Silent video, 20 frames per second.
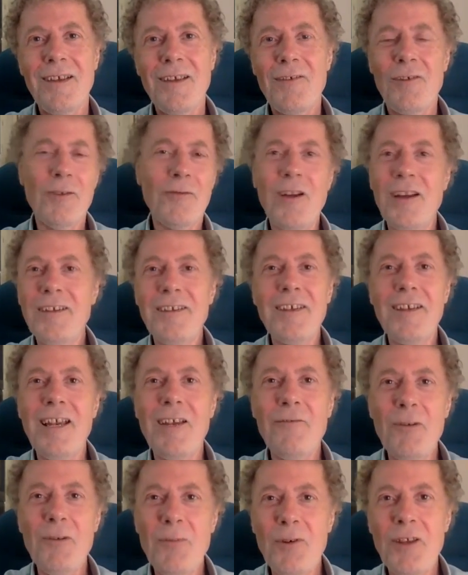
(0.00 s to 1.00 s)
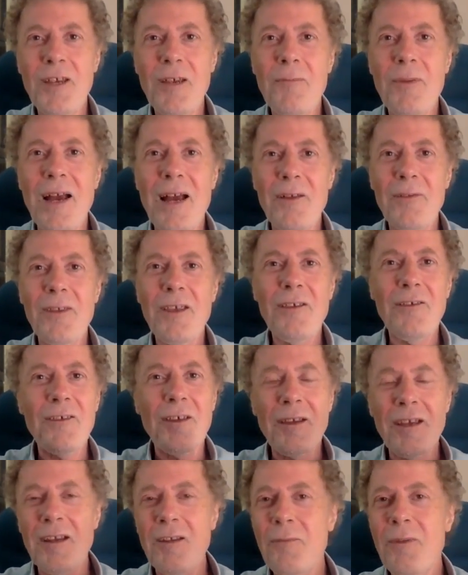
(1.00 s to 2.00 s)
So if I tell everybody about this,
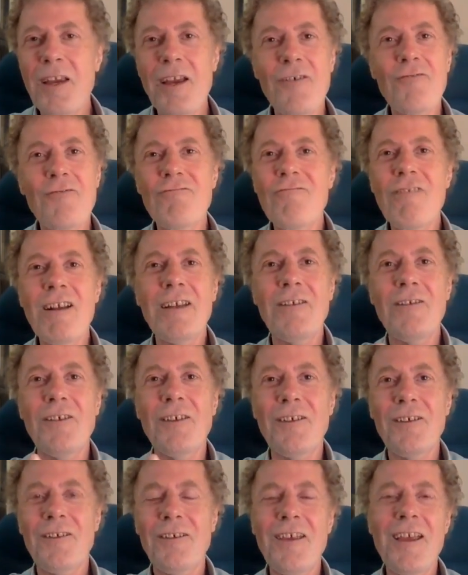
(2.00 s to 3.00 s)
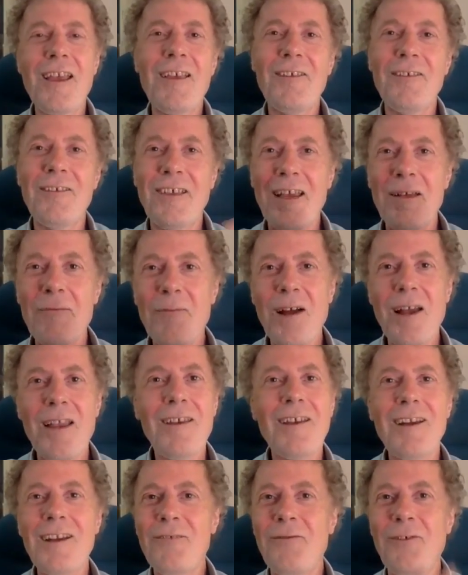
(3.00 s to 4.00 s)
I'm going to be a great success and my
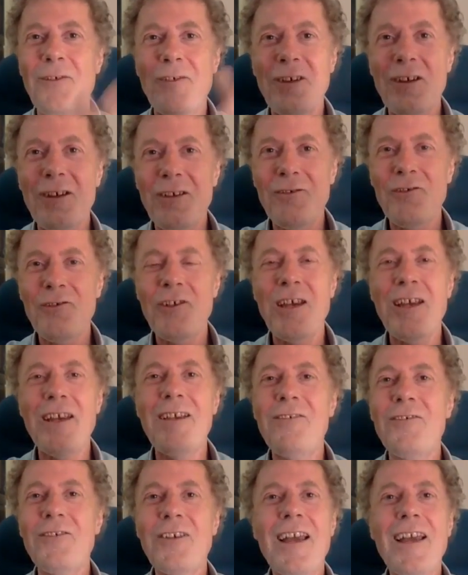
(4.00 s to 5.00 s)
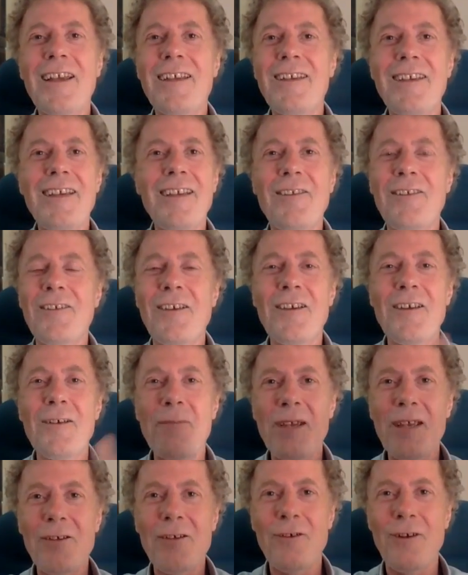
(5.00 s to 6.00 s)
life is going to change and it's going to
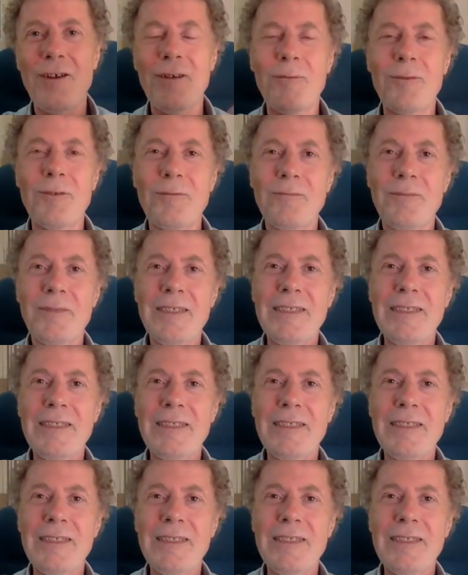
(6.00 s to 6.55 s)
be incredible.